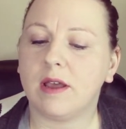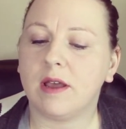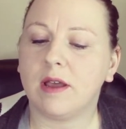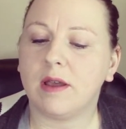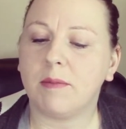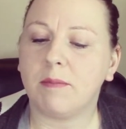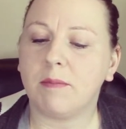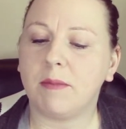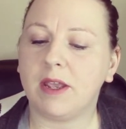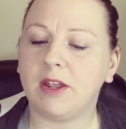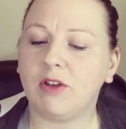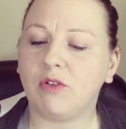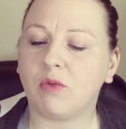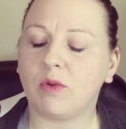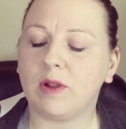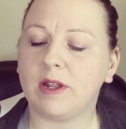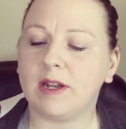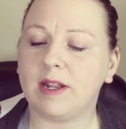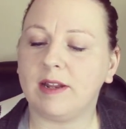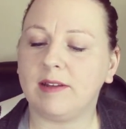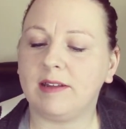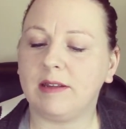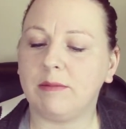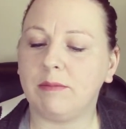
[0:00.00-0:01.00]
May twenty
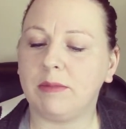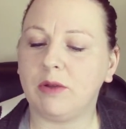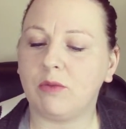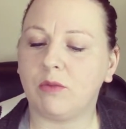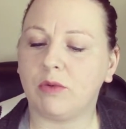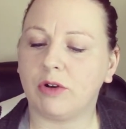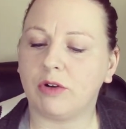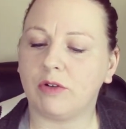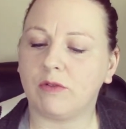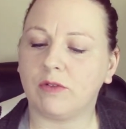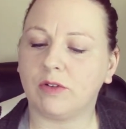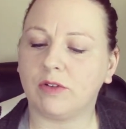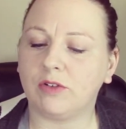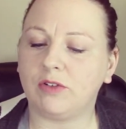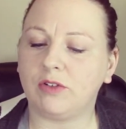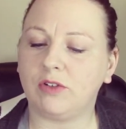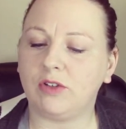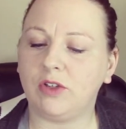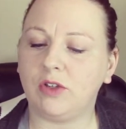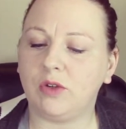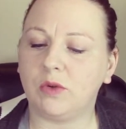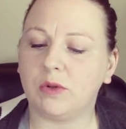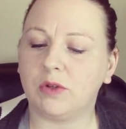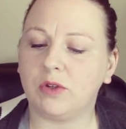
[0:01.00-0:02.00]
nineteen be wonderful to
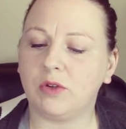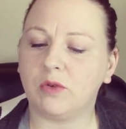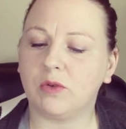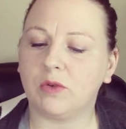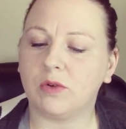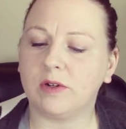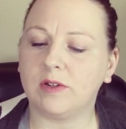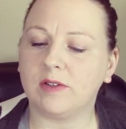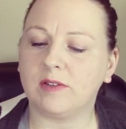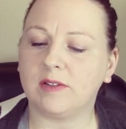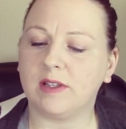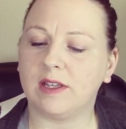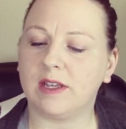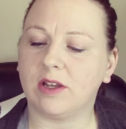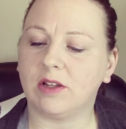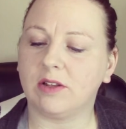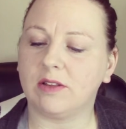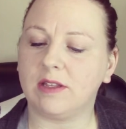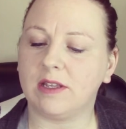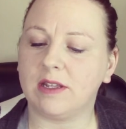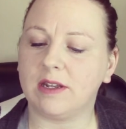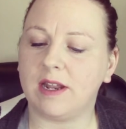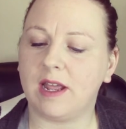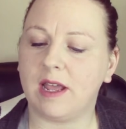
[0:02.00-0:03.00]
you and yours. Stay
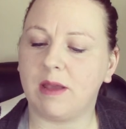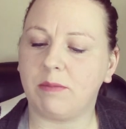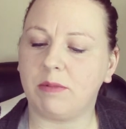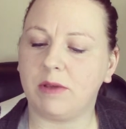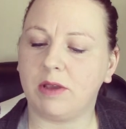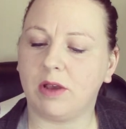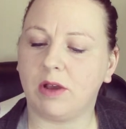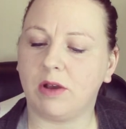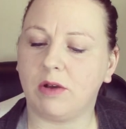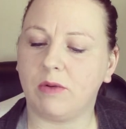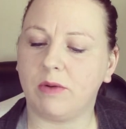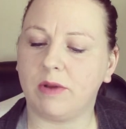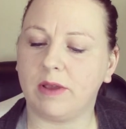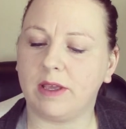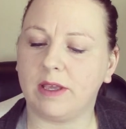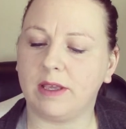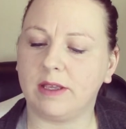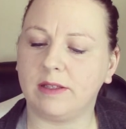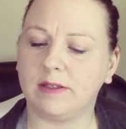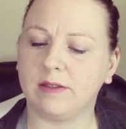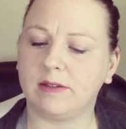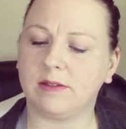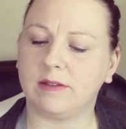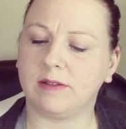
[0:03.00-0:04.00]
healthy and happy
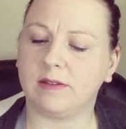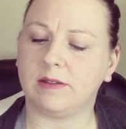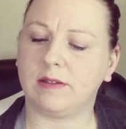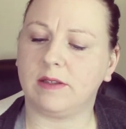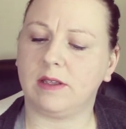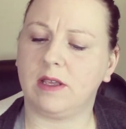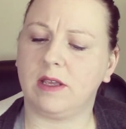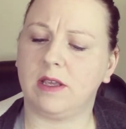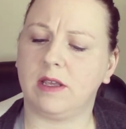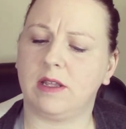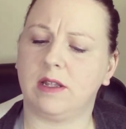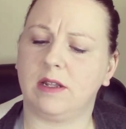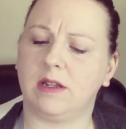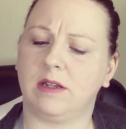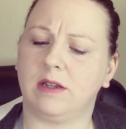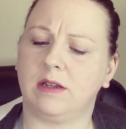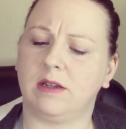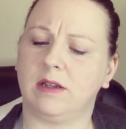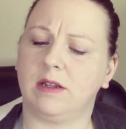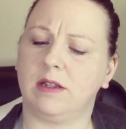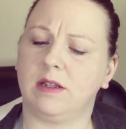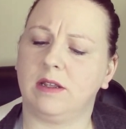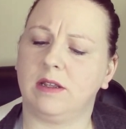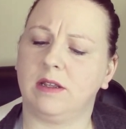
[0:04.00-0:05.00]
always." And
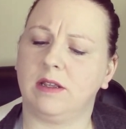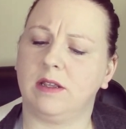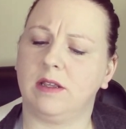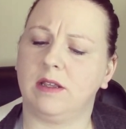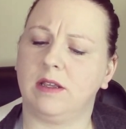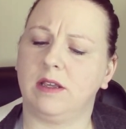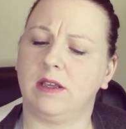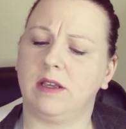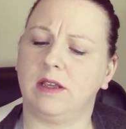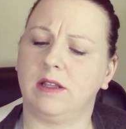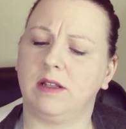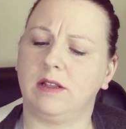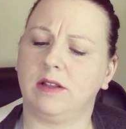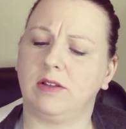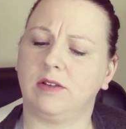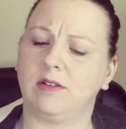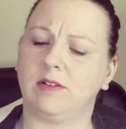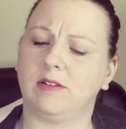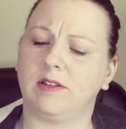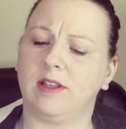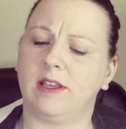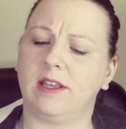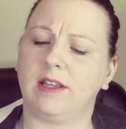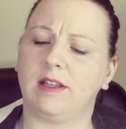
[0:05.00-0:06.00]
it looks
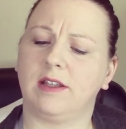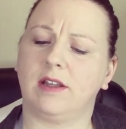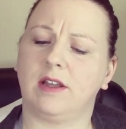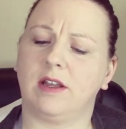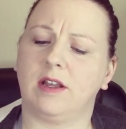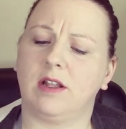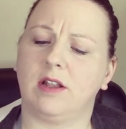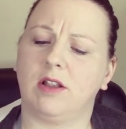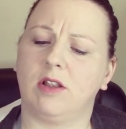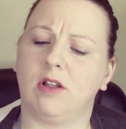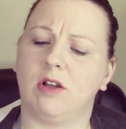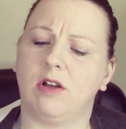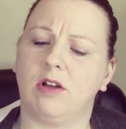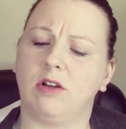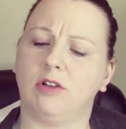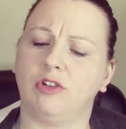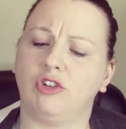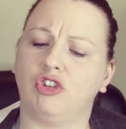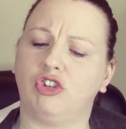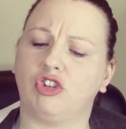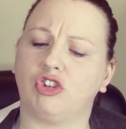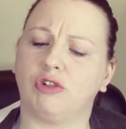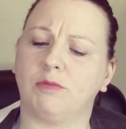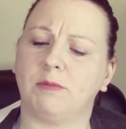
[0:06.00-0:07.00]
like a long
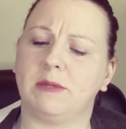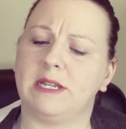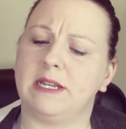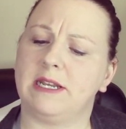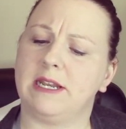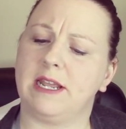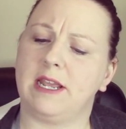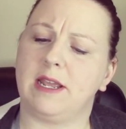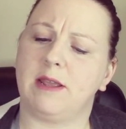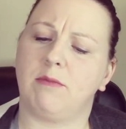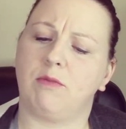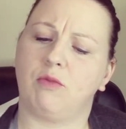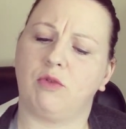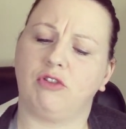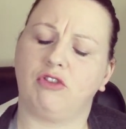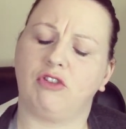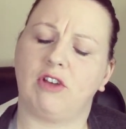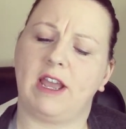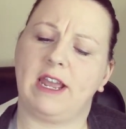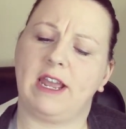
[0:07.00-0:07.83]
German name, which I